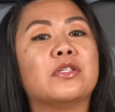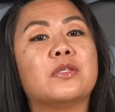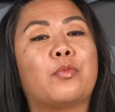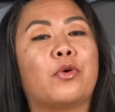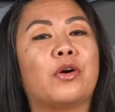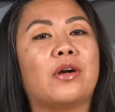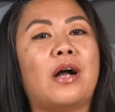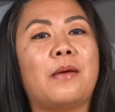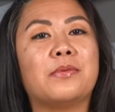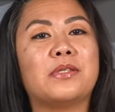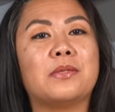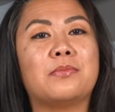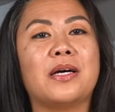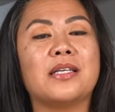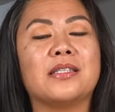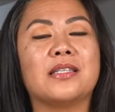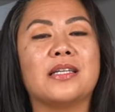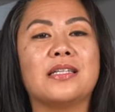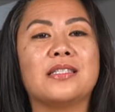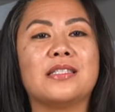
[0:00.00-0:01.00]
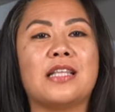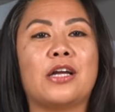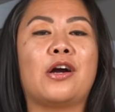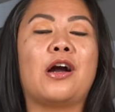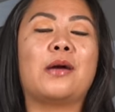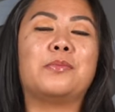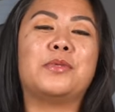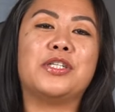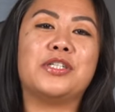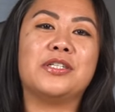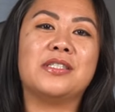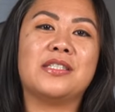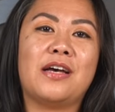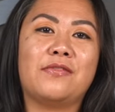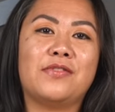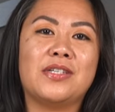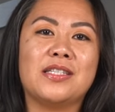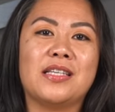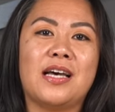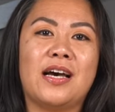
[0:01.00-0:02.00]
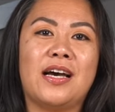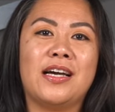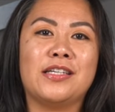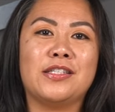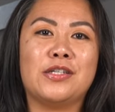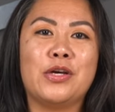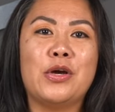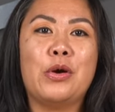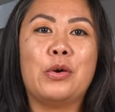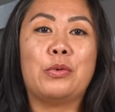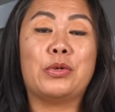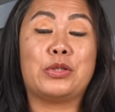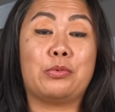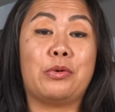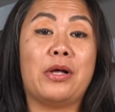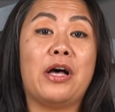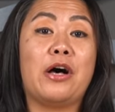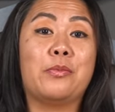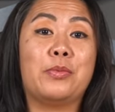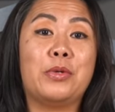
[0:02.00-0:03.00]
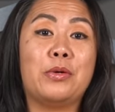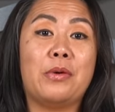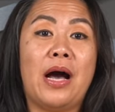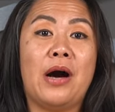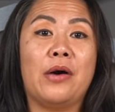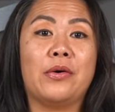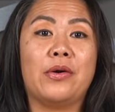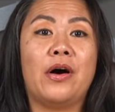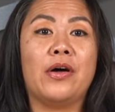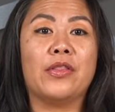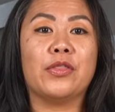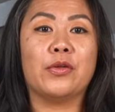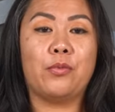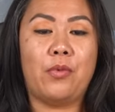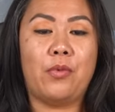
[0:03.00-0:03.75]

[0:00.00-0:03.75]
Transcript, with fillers: sport optimized lens that our opticians have designed, which will help you out on the